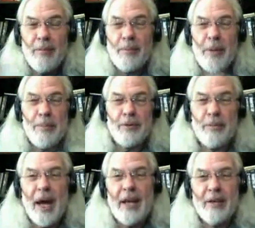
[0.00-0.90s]
come to
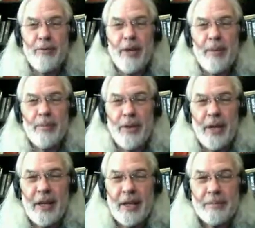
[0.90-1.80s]
people's mind and for them to
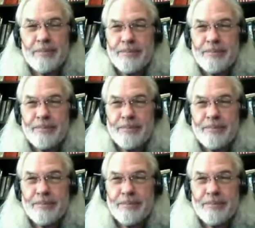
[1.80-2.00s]
think it.